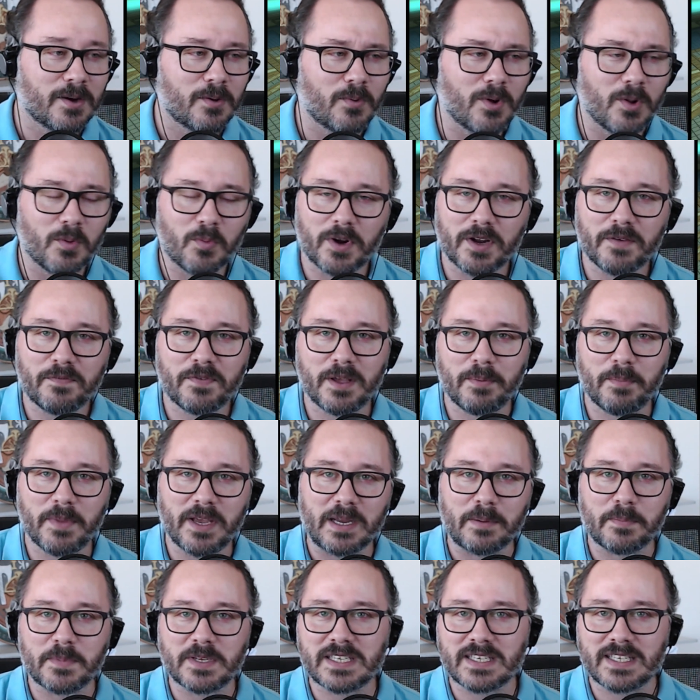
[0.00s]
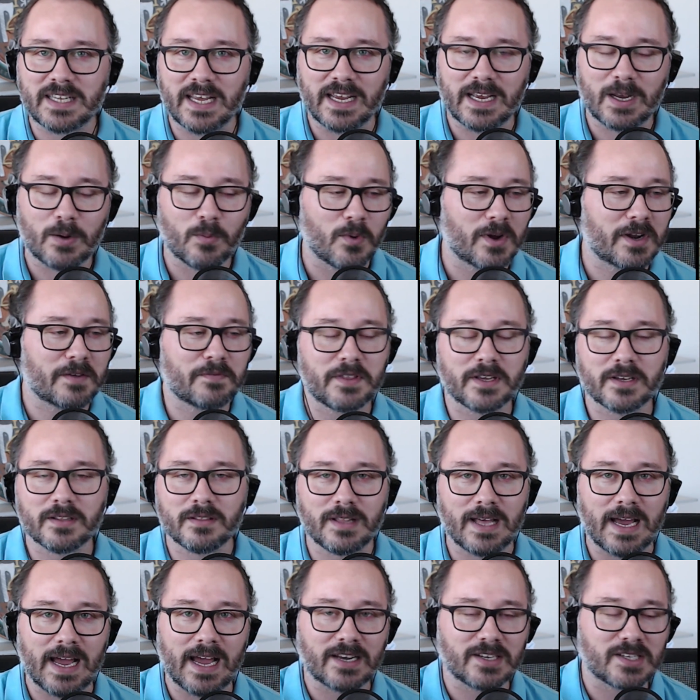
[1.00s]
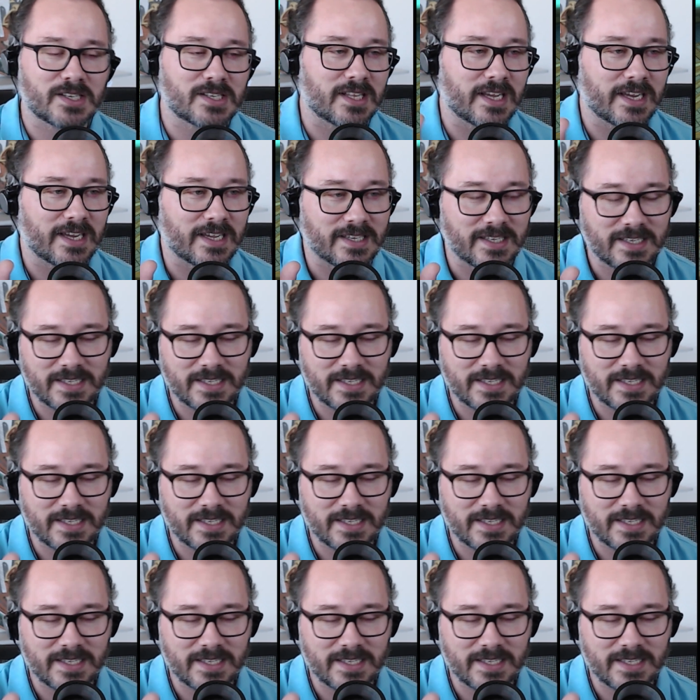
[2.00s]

Well, what if they make a mistake? What if they lag just like a